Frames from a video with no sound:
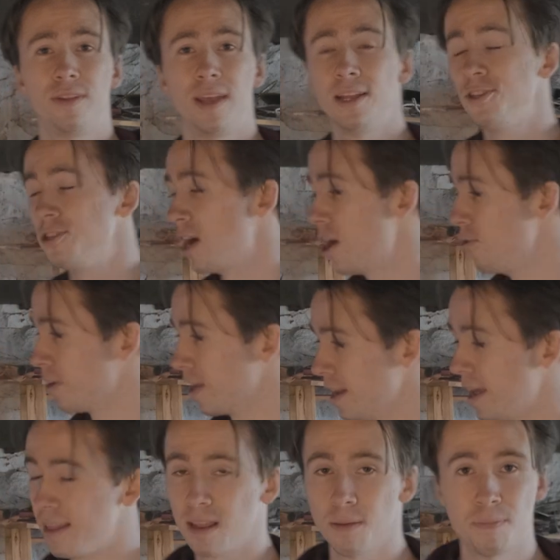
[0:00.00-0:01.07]
teach you how you can
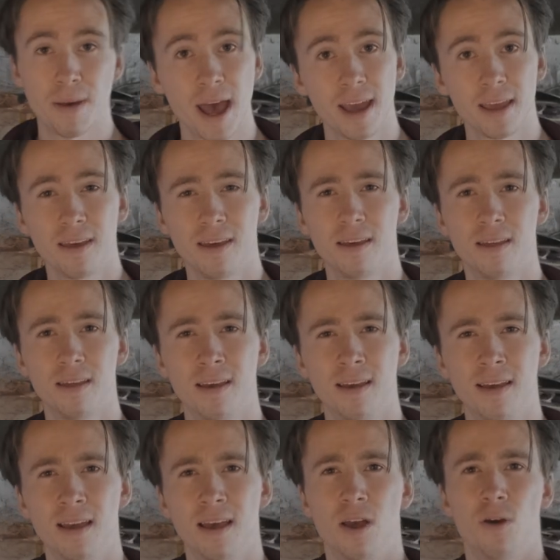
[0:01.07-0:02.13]
hit the bag
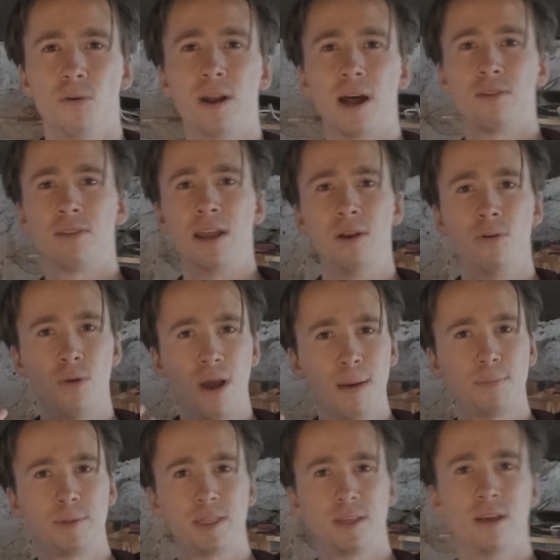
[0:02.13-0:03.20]
without any
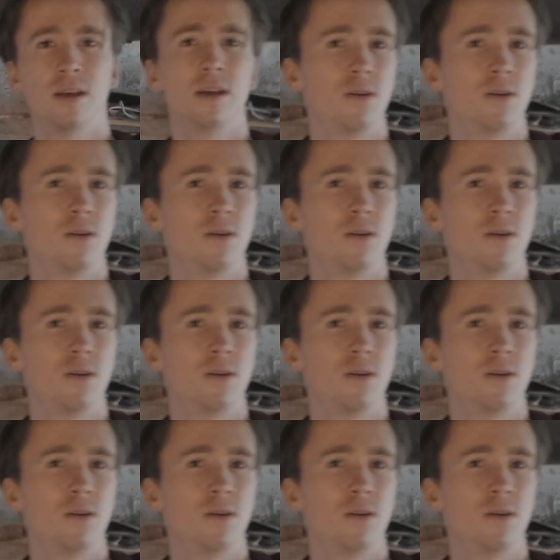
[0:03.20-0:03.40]
reps,